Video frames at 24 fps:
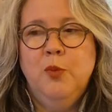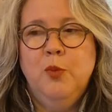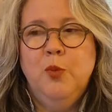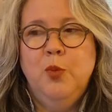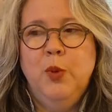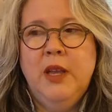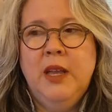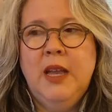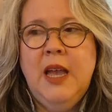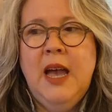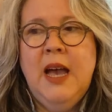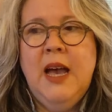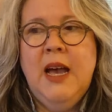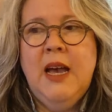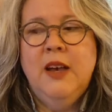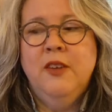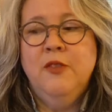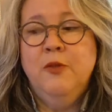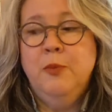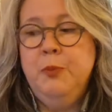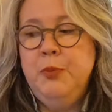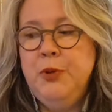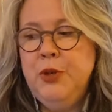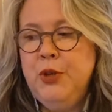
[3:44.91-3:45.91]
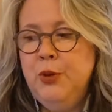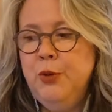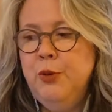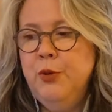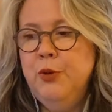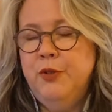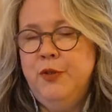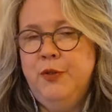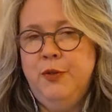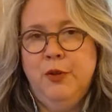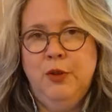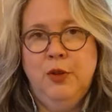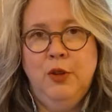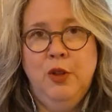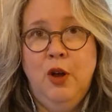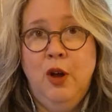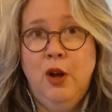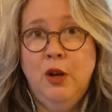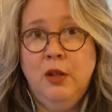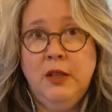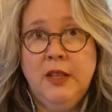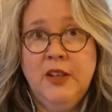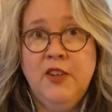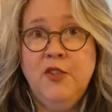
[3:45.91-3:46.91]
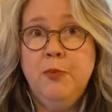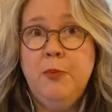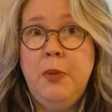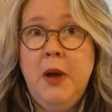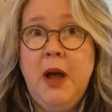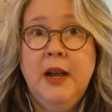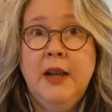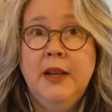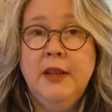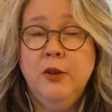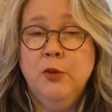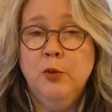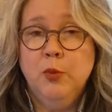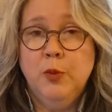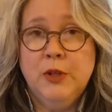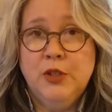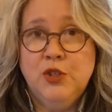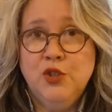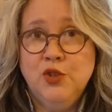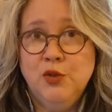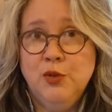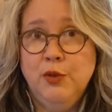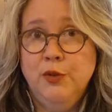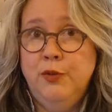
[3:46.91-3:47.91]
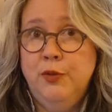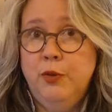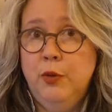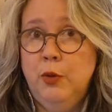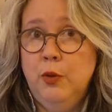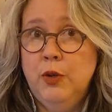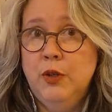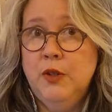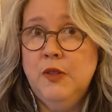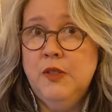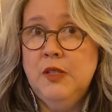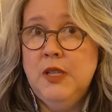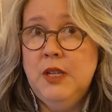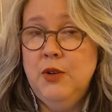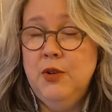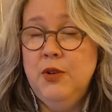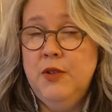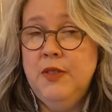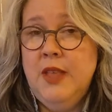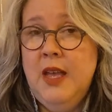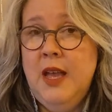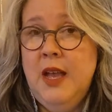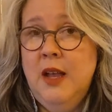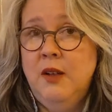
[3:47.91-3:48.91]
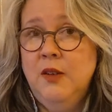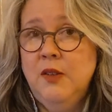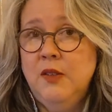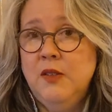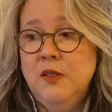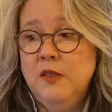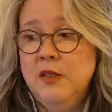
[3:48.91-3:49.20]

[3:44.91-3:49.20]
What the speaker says: We have beautiful longleaf pine original floors here in the house,